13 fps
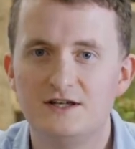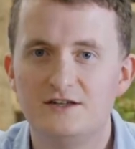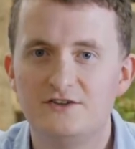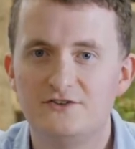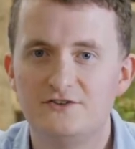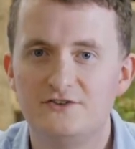
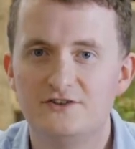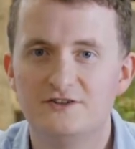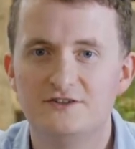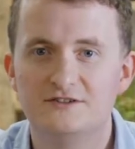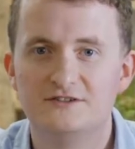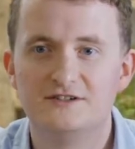
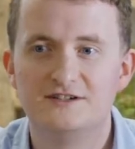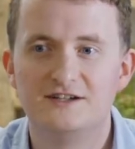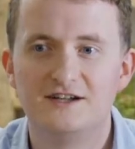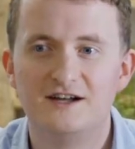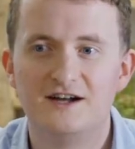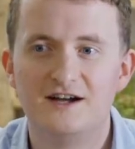So
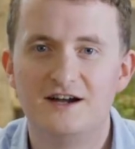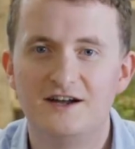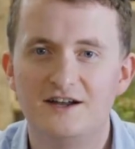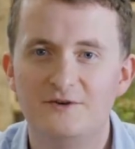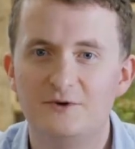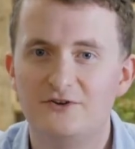
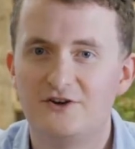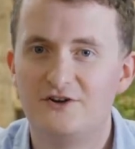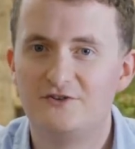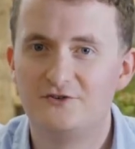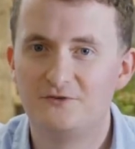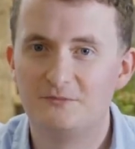I went on
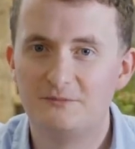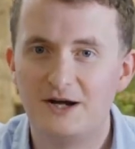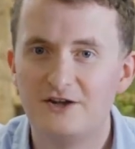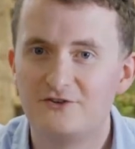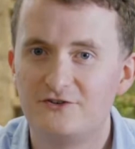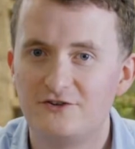to do a
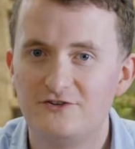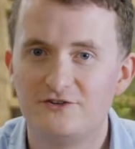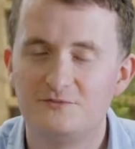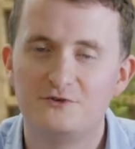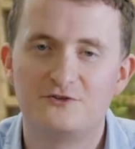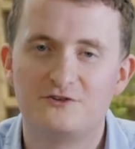master's
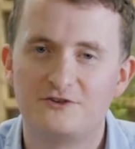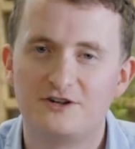in motion